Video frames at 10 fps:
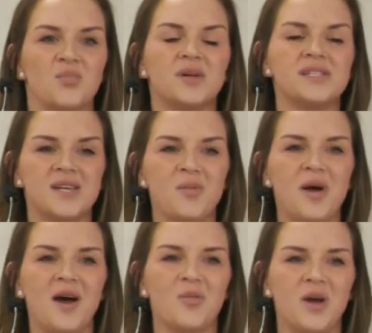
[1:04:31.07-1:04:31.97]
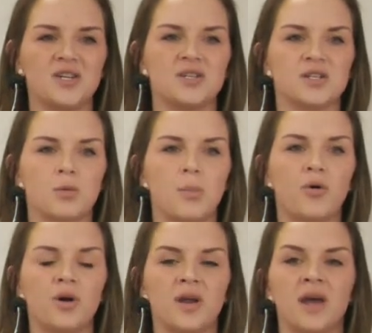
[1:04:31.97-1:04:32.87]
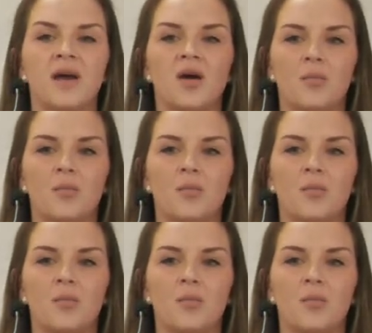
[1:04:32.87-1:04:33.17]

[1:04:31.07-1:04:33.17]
But somehow patients are reporting,